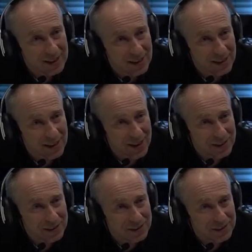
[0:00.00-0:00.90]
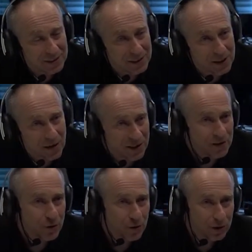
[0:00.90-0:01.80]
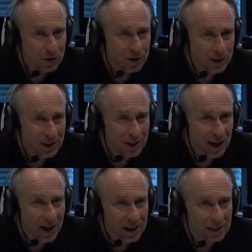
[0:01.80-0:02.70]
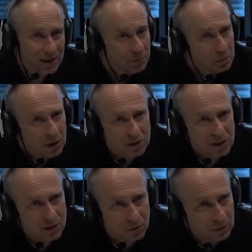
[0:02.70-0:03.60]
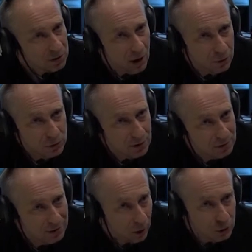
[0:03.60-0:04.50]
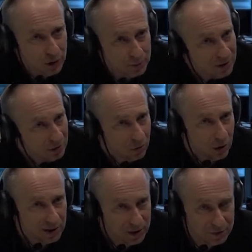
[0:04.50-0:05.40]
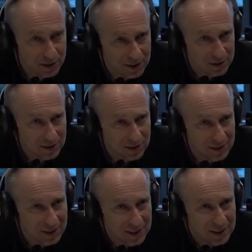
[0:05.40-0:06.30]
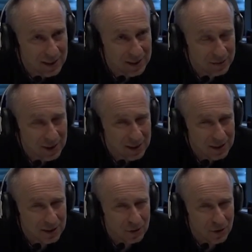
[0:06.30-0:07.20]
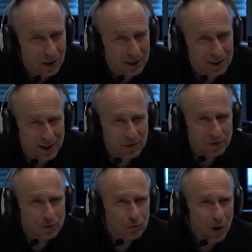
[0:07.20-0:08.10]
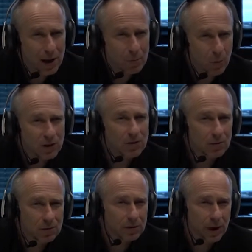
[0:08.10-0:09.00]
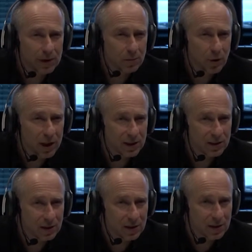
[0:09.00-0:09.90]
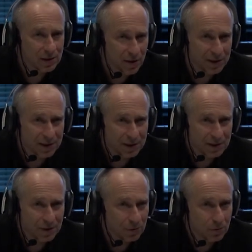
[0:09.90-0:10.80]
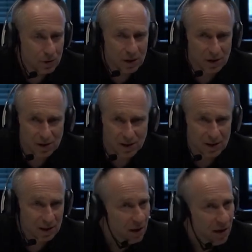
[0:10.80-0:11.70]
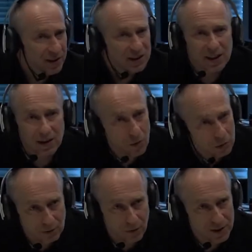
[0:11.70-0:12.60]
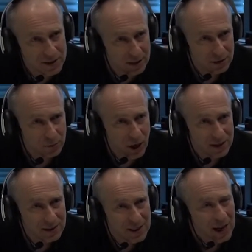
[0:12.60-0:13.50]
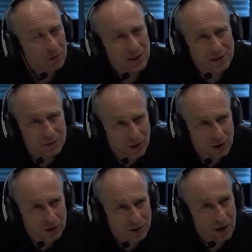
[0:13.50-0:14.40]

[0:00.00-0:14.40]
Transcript: And this church has built its own townships, or even cities. So can you describe what sort of enterprise this is? Who is the CEO of this enterprise? How does it function?